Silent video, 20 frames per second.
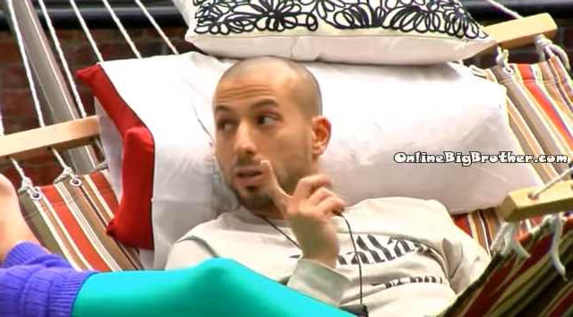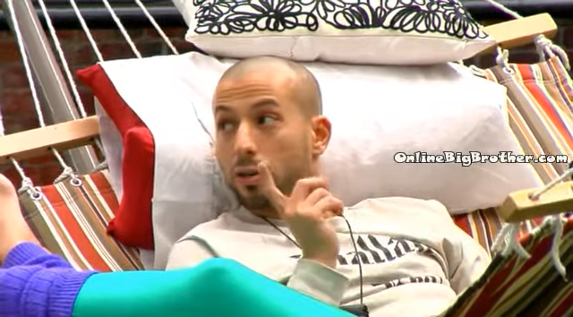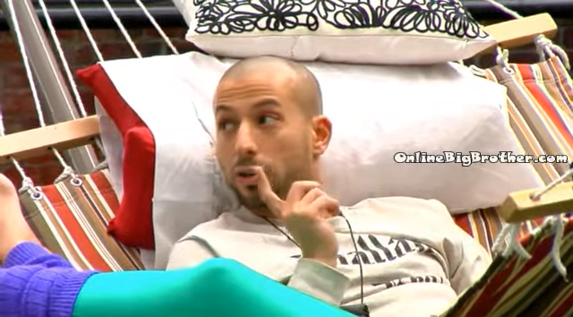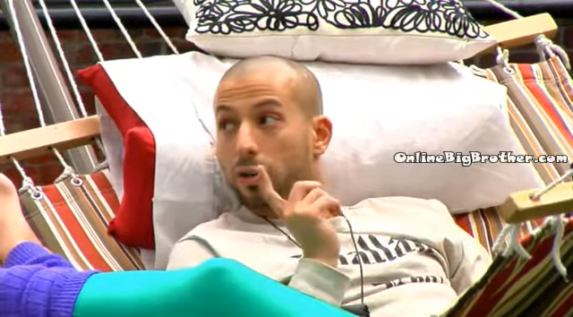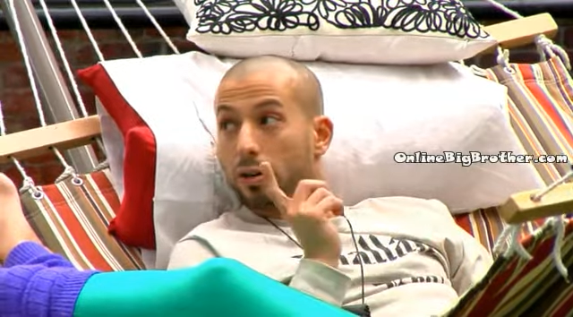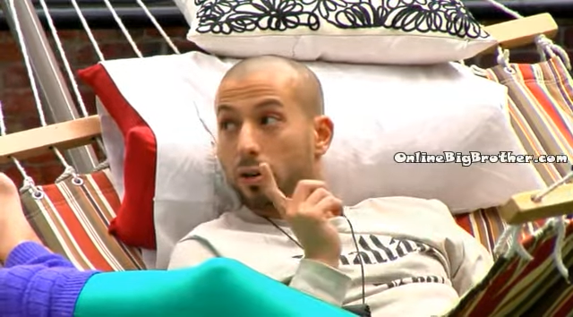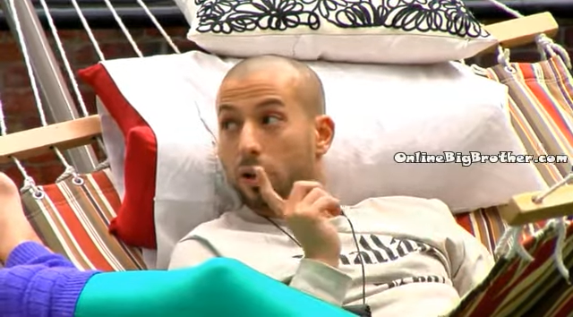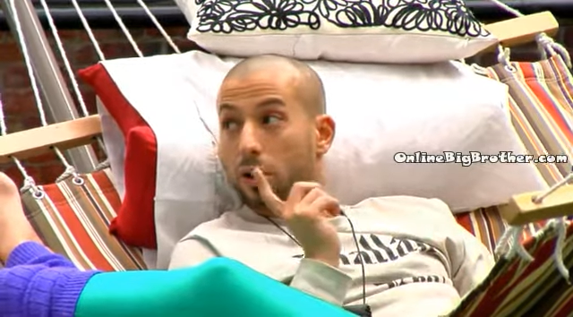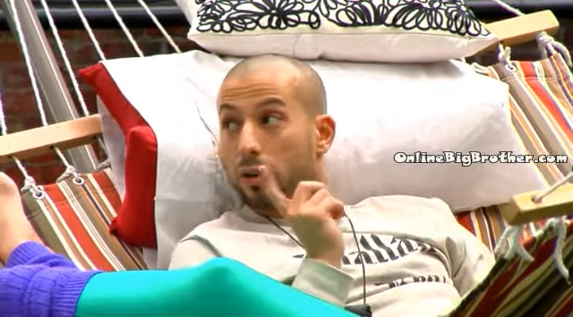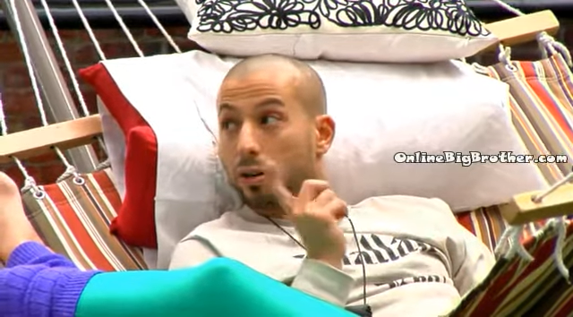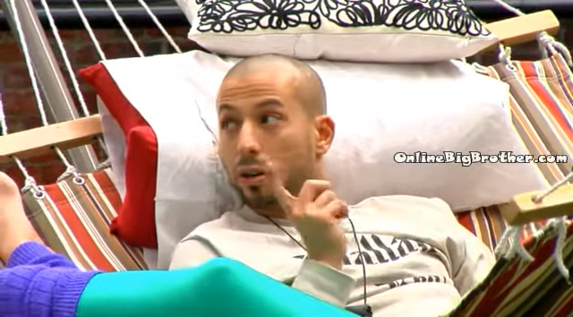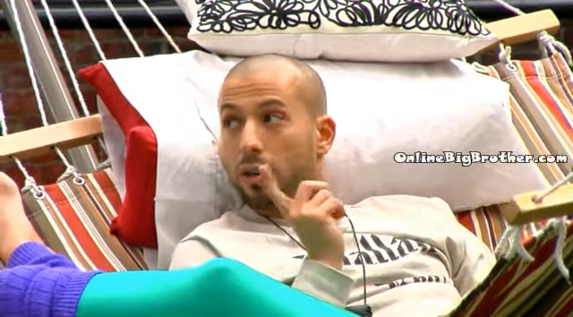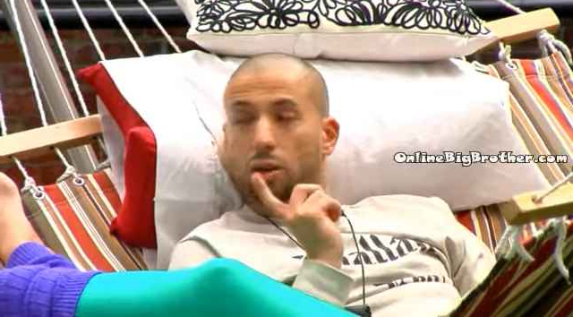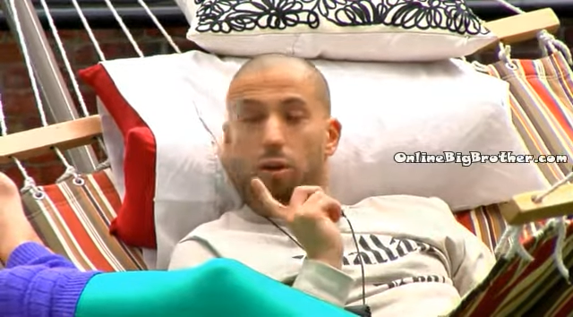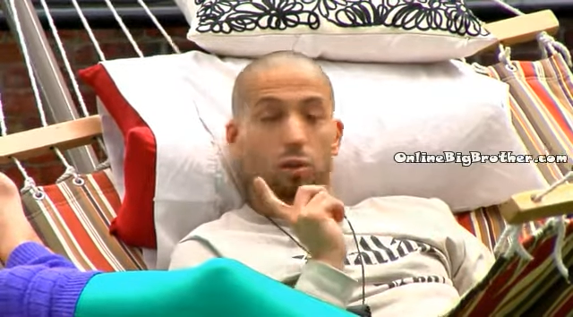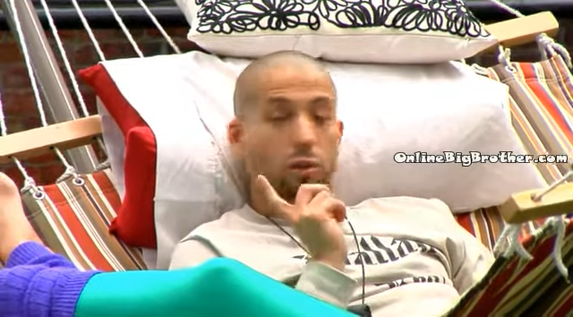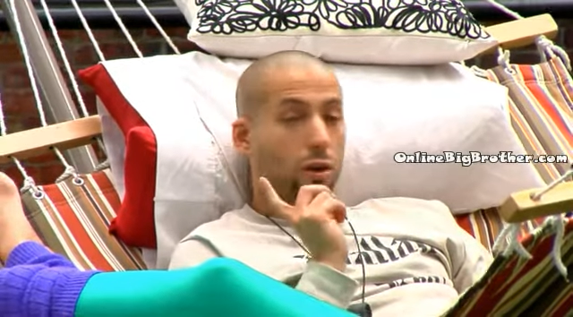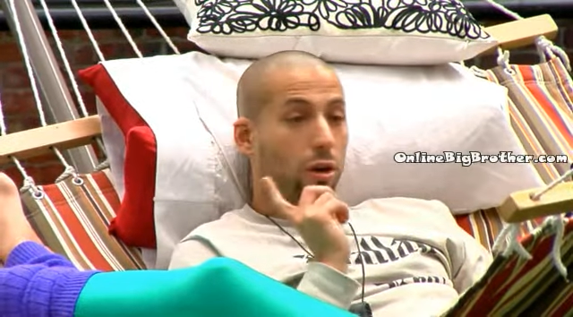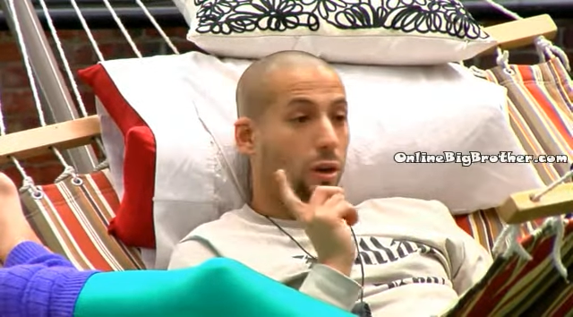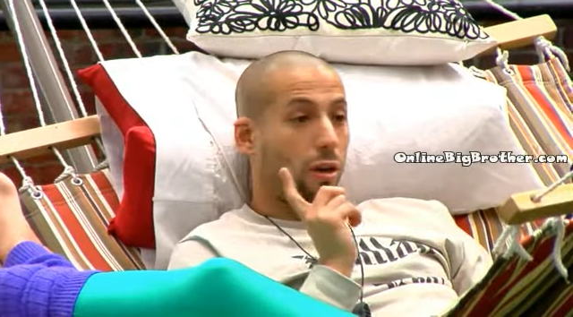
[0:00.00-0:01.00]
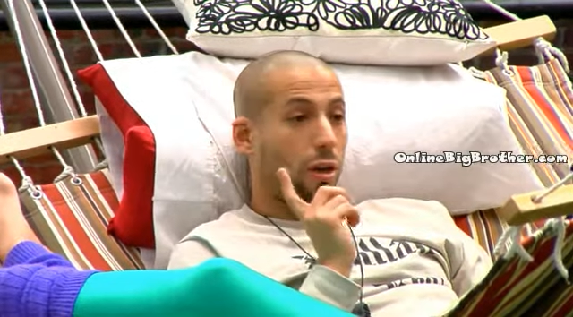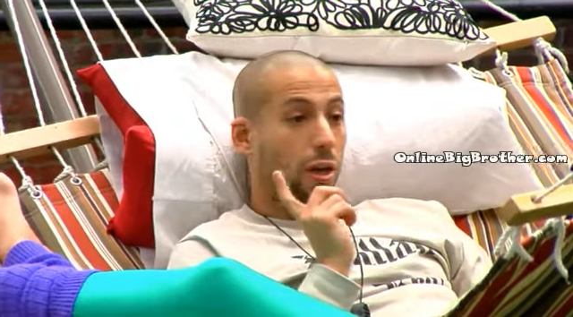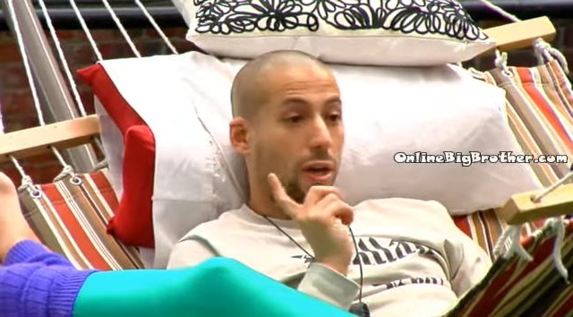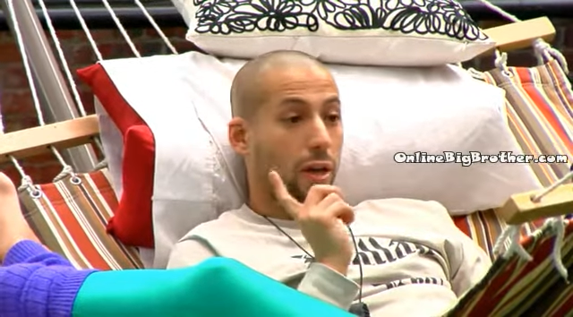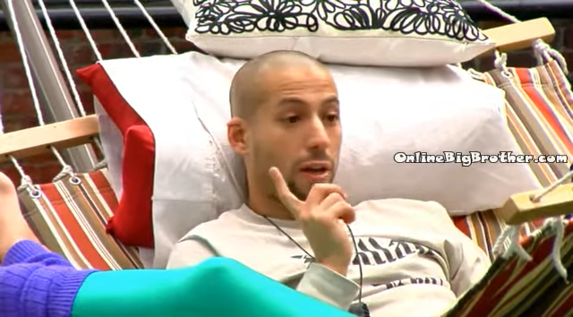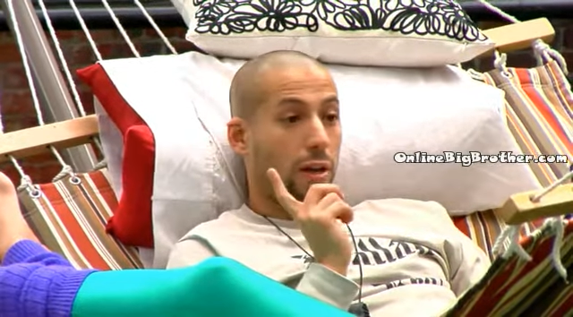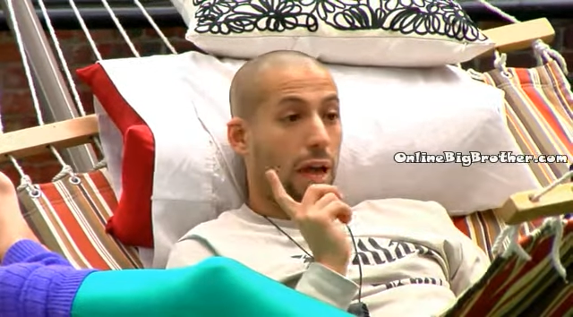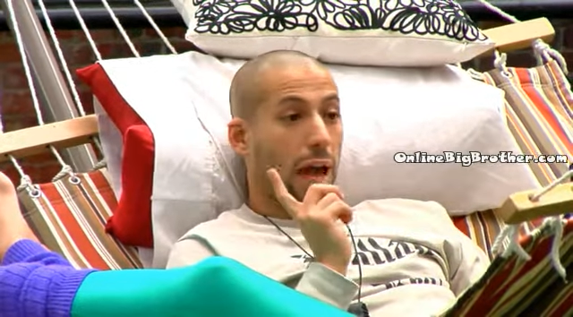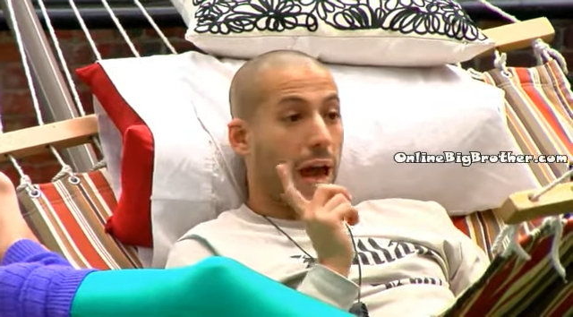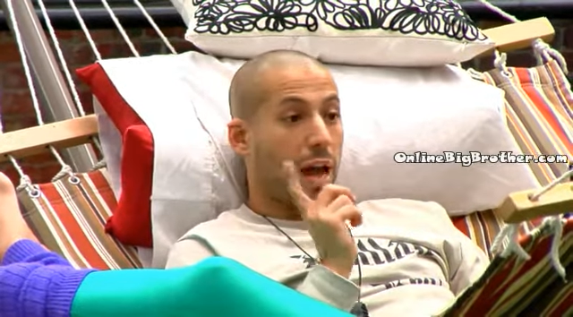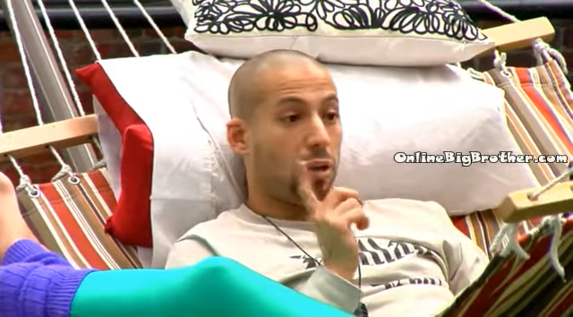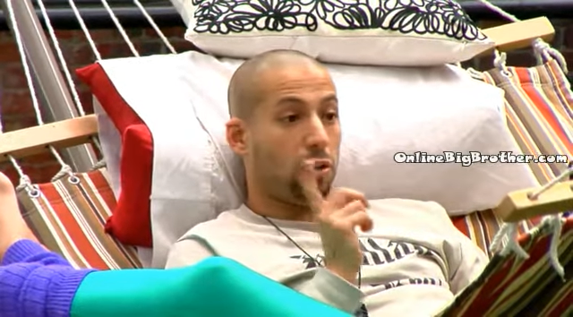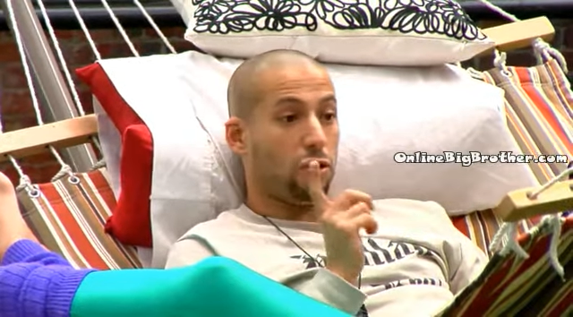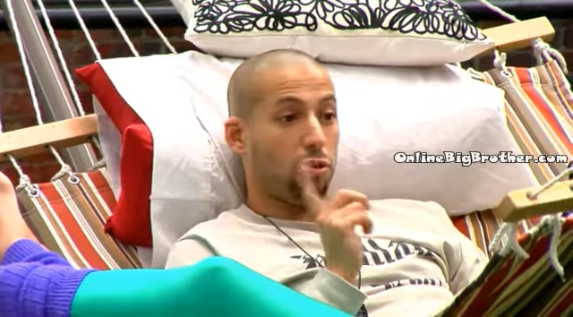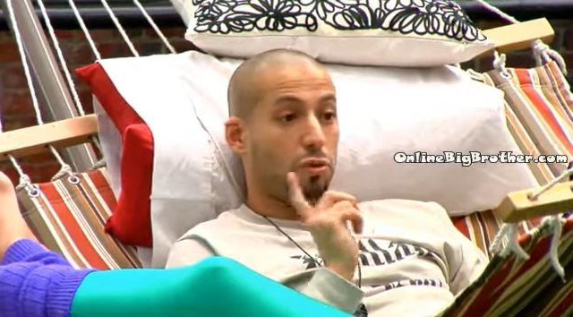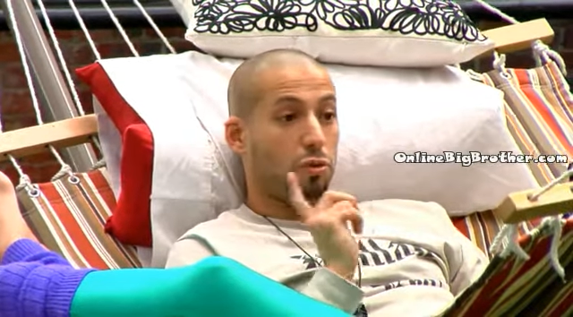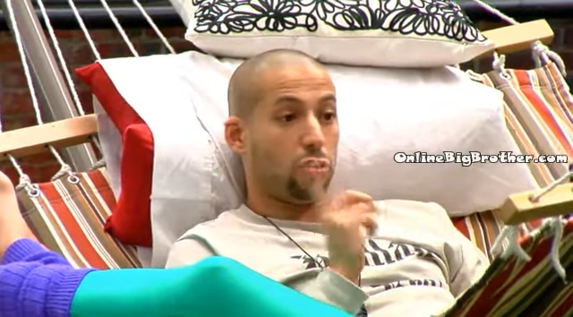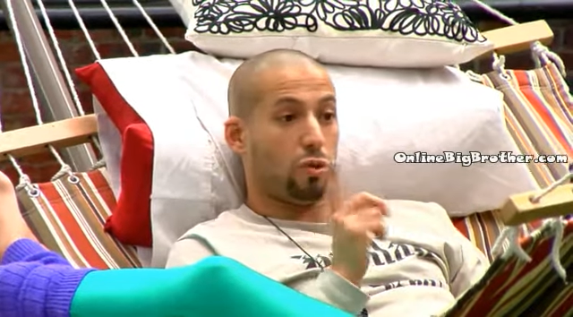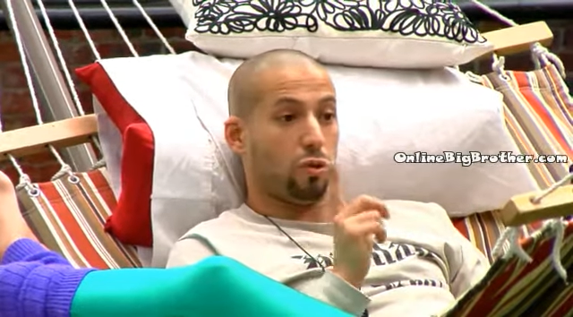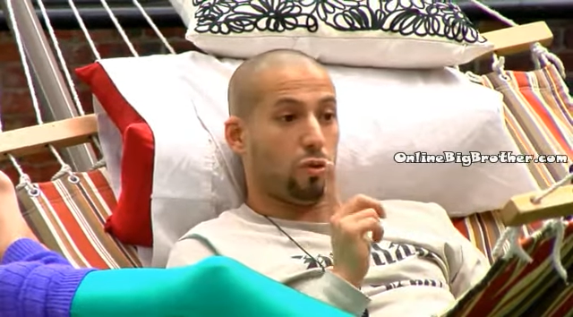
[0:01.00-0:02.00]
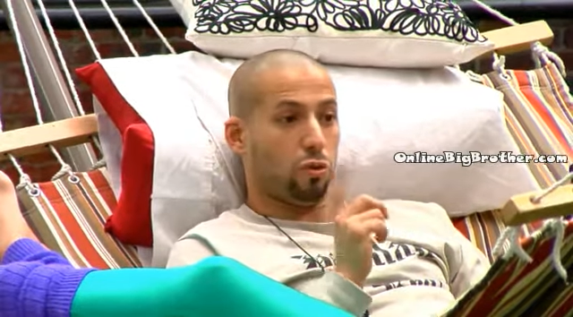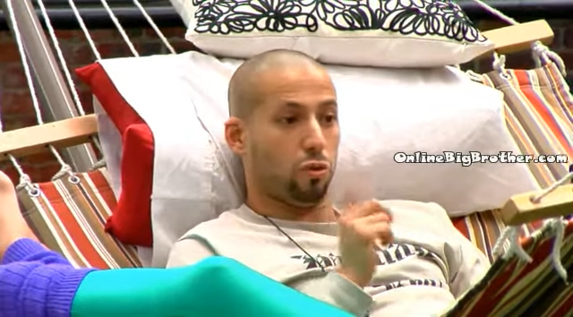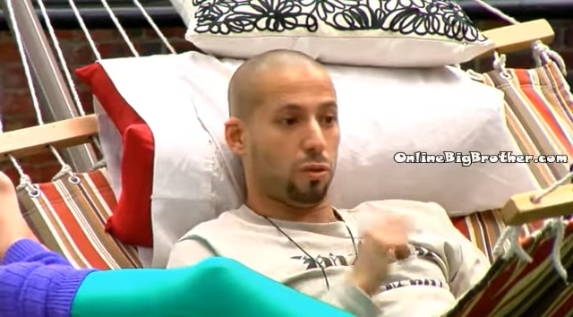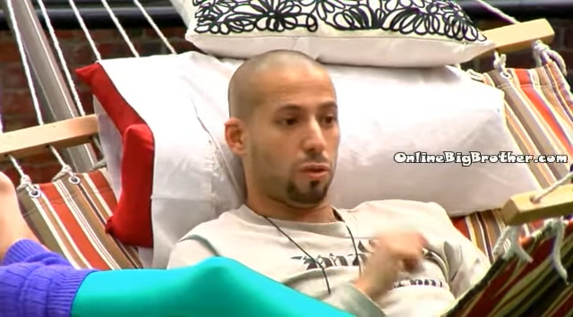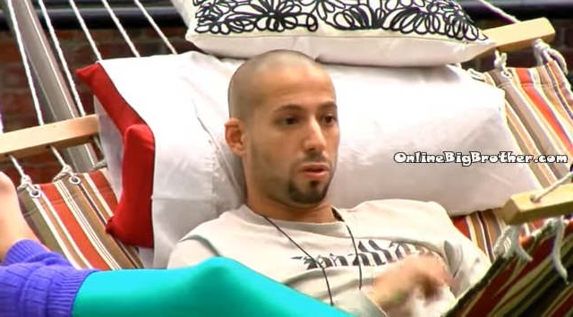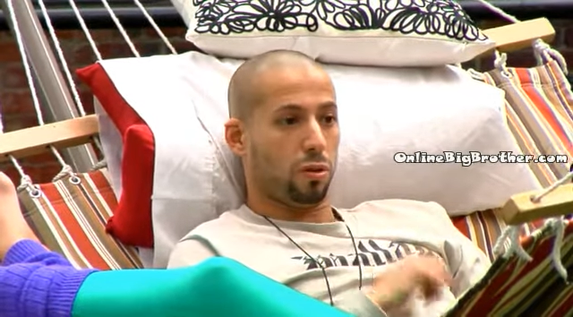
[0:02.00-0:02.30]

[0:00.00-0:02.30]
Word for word: turn on the new girl and Andrew soon.